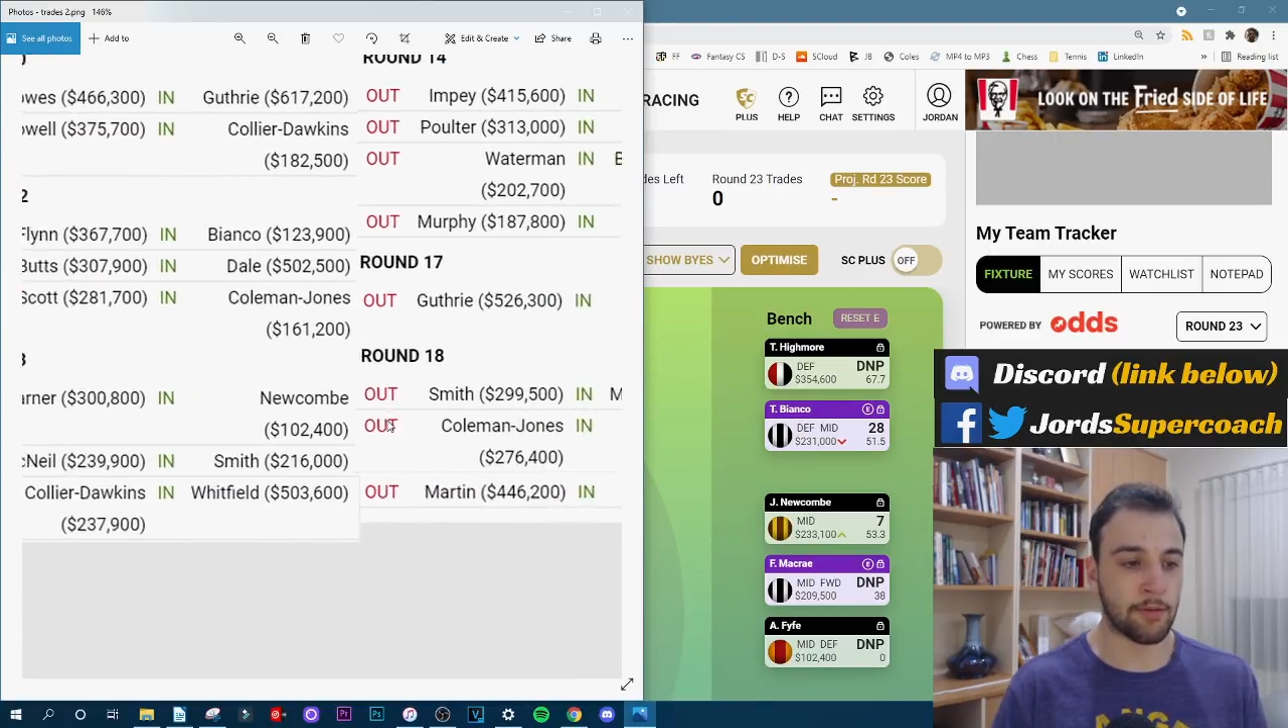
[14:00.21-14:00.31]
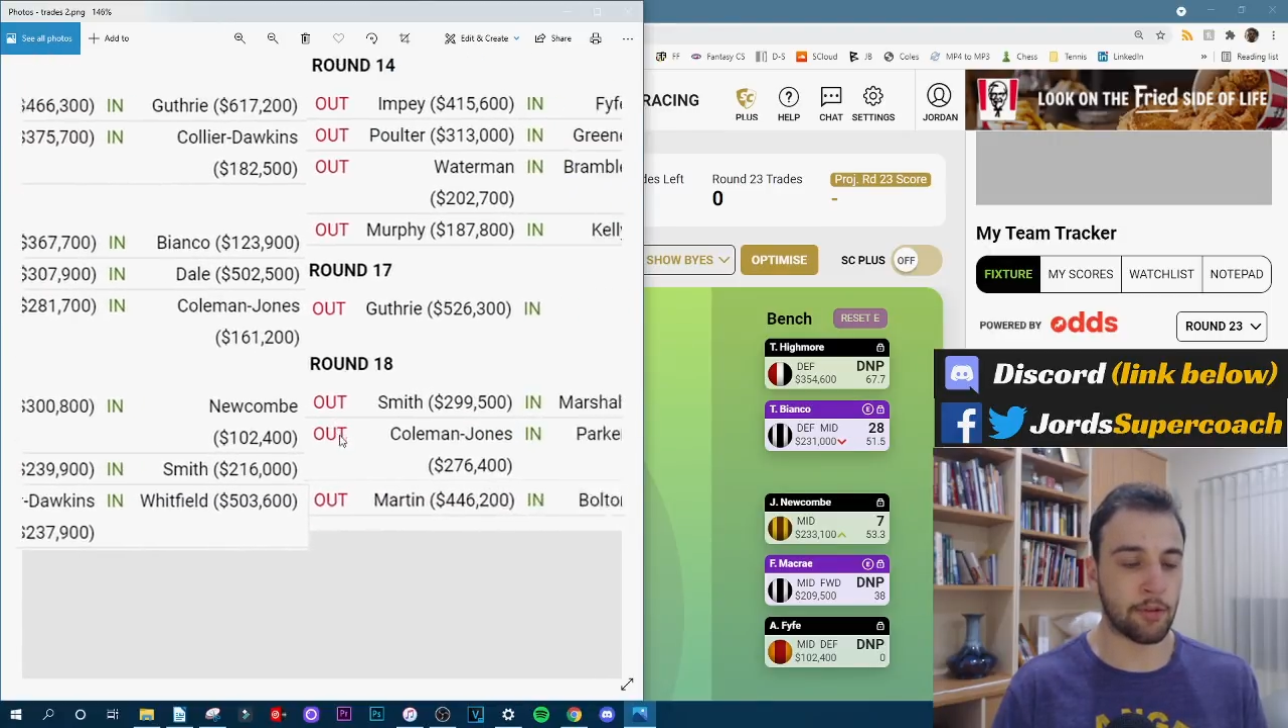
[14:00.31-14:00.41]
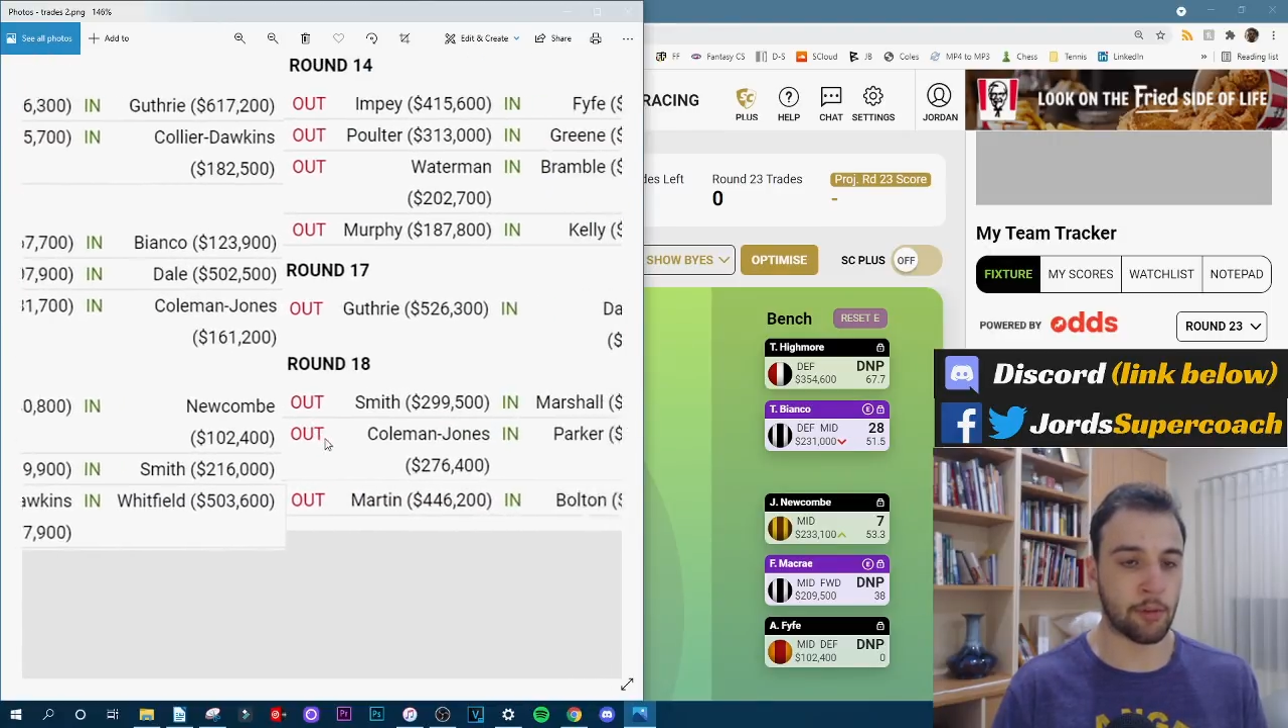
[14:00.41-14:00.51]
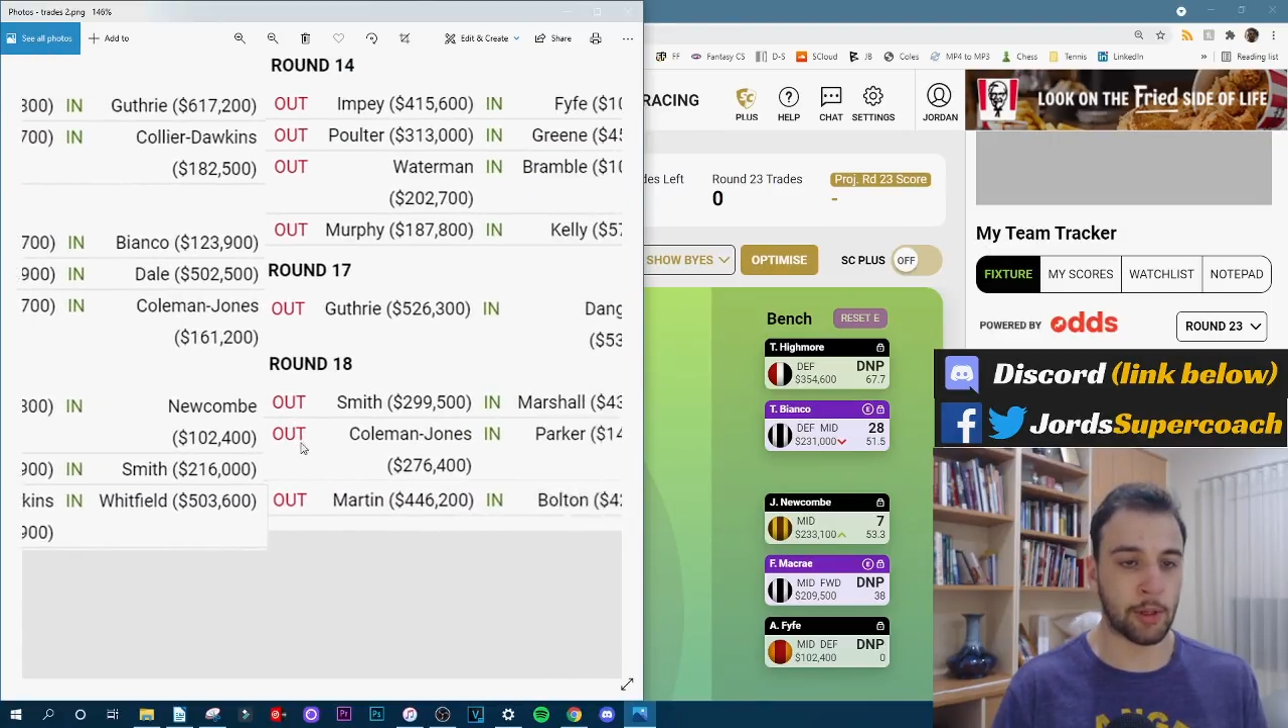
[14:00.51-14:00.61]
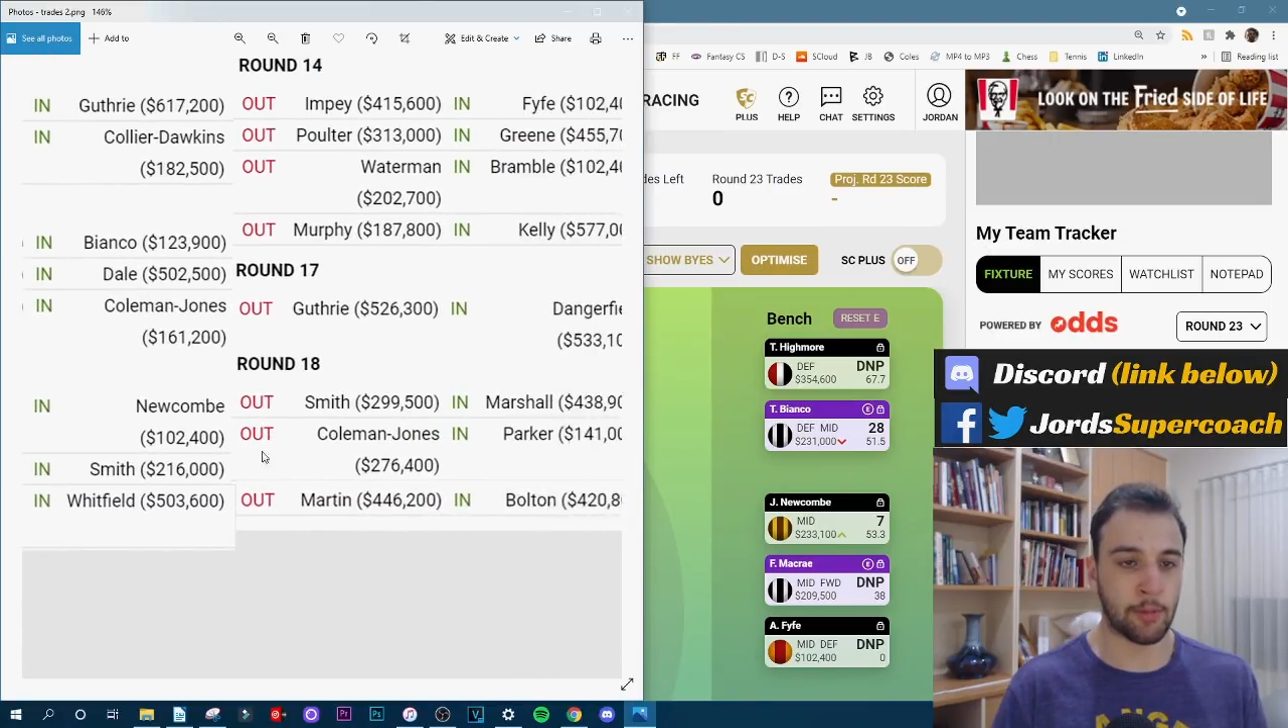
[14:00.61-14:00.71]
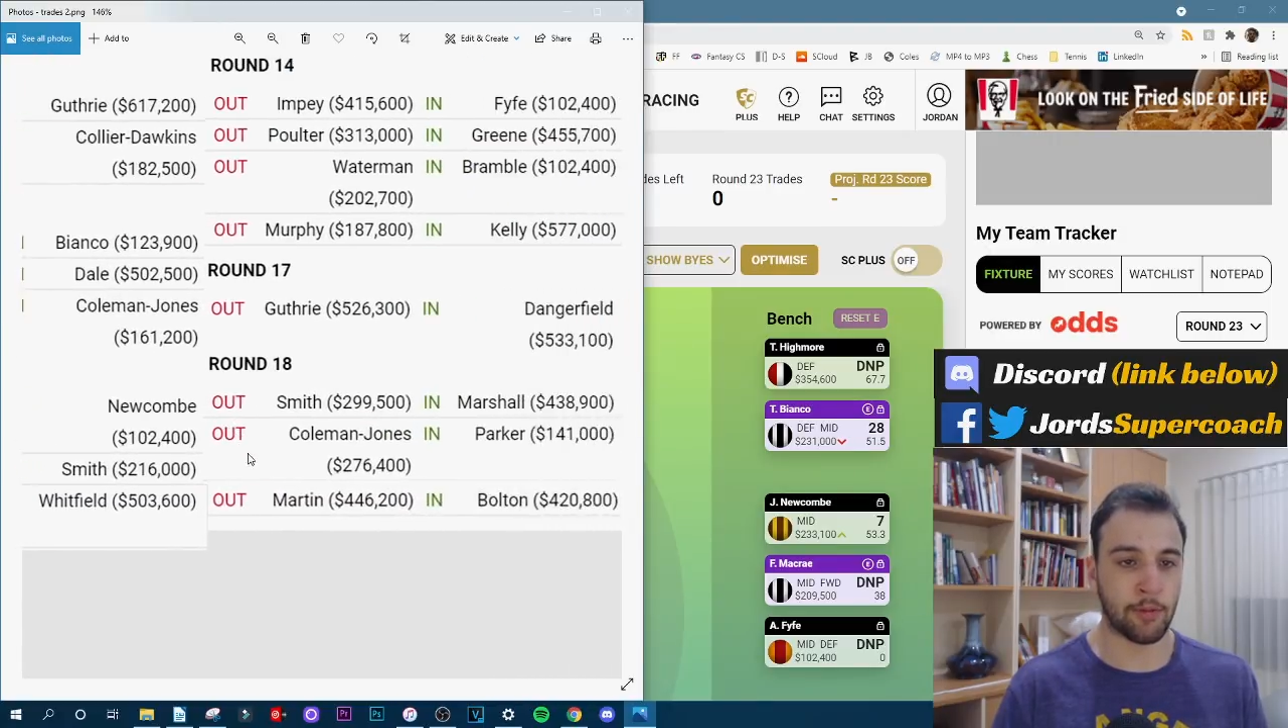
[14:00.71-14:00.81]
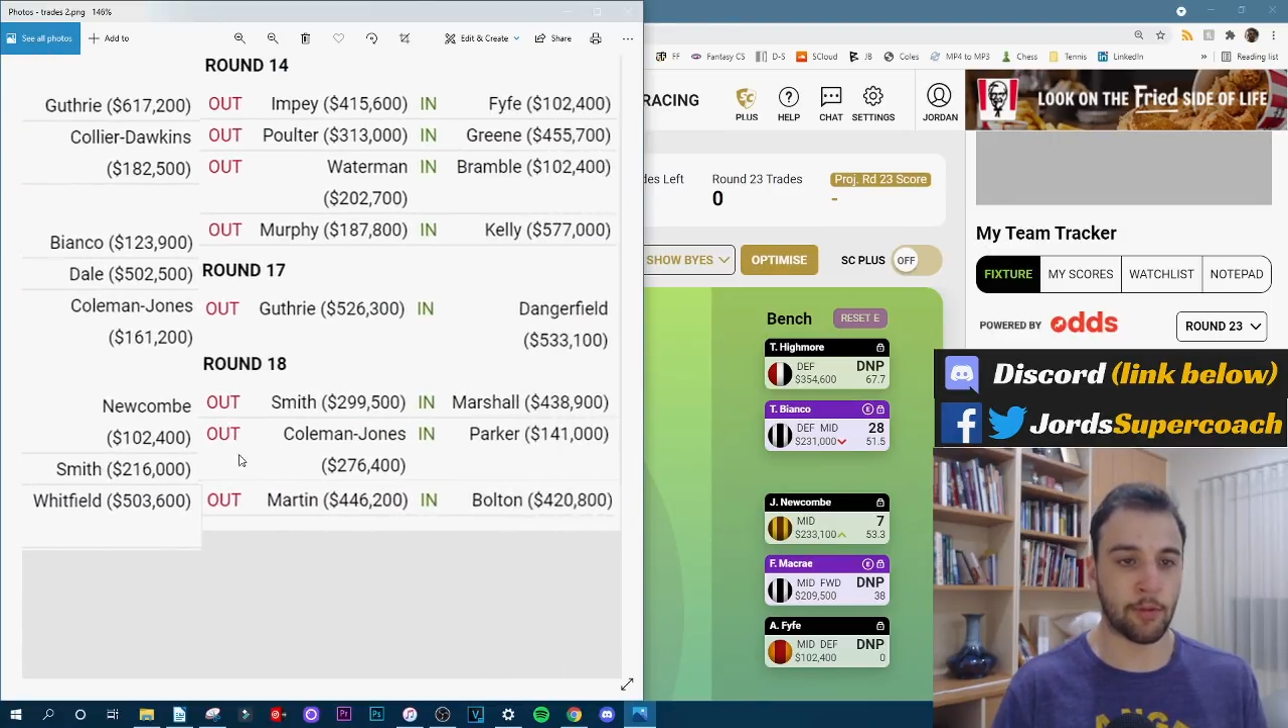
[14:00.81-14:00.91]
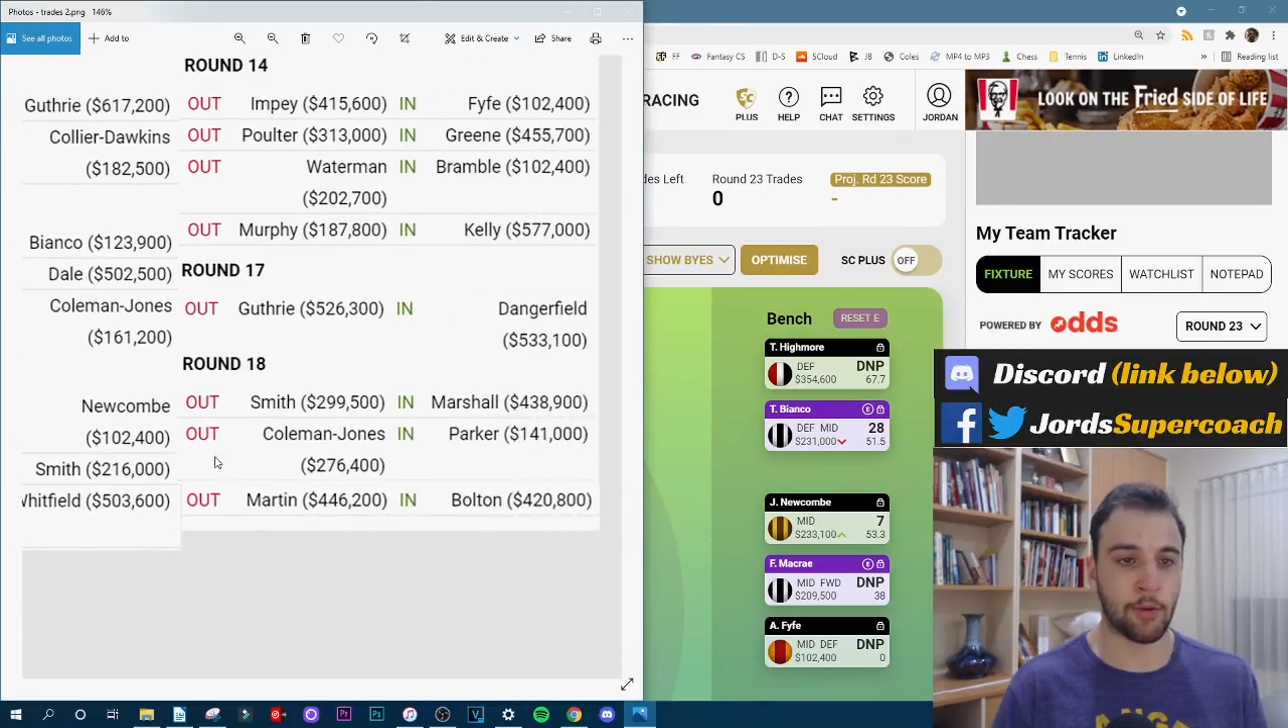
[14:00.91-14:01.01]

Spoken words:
for the week before,